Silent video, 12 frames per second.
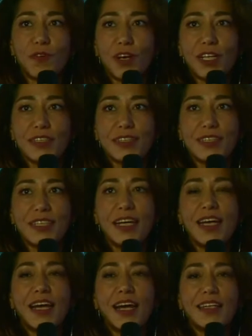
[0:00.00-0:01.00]
avoid
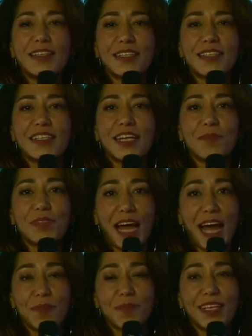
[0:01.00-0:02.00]
at the same
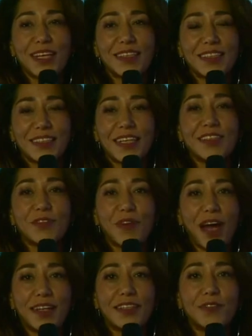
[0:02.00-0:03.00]
time that
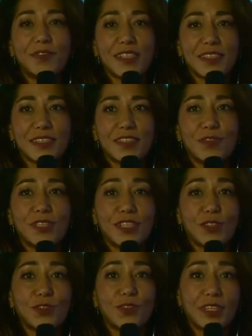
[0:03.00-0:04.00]
identify the risks we
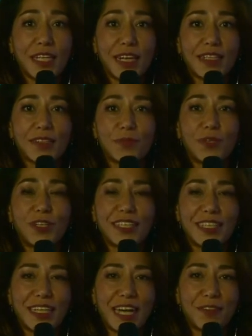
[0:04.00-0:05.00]
need to take more
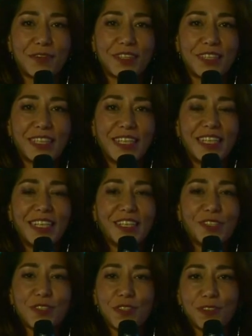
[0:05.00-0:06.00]
than ever.
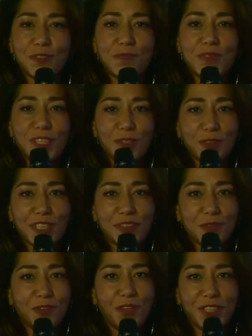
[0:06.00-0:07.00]
So
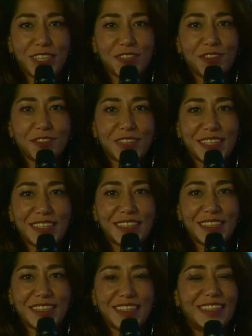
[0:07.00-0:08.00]
looking forward to
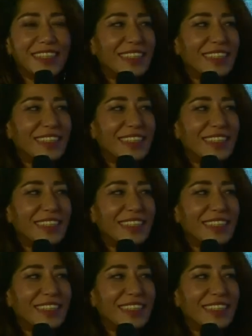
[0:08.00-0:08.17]
it.